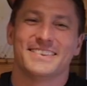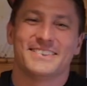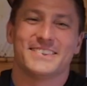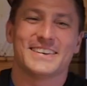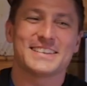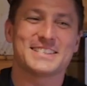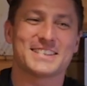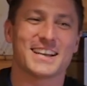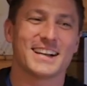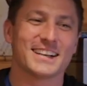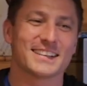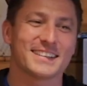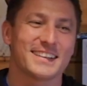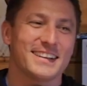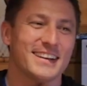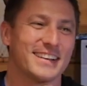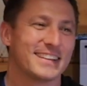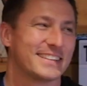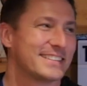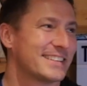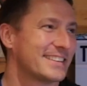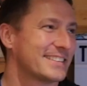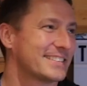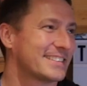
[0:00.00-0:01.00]
Rich Hunt
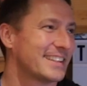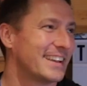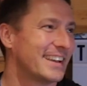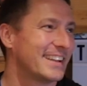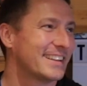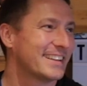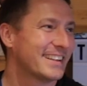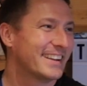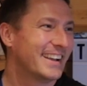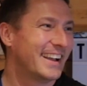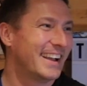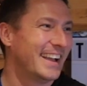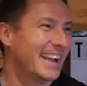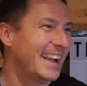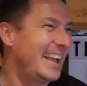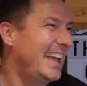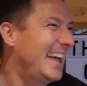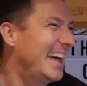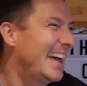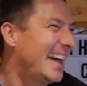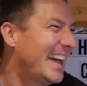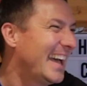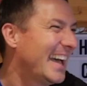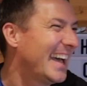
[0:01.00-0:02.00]
kind of does
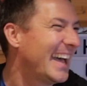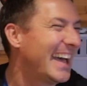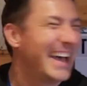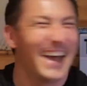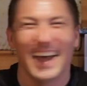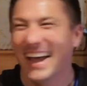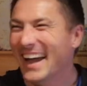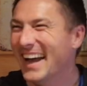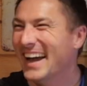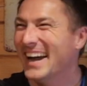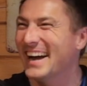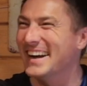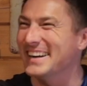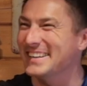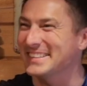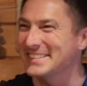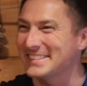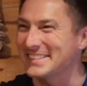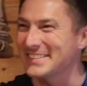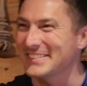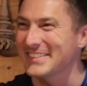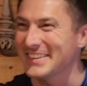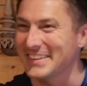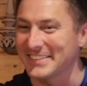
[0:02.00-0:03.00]
that. I
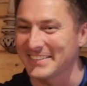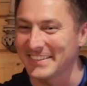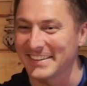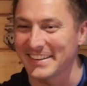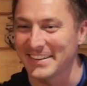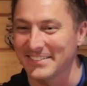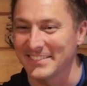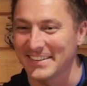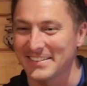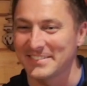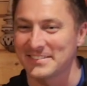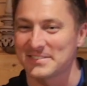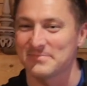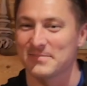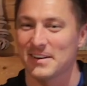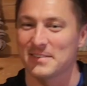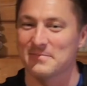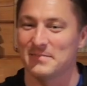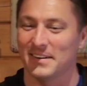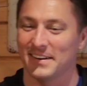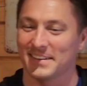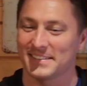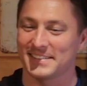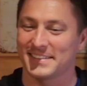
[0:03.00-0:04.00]
used to work with him. He was my
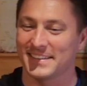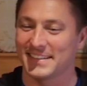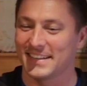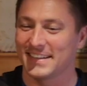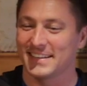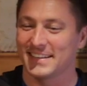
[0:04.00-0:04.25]
boss, and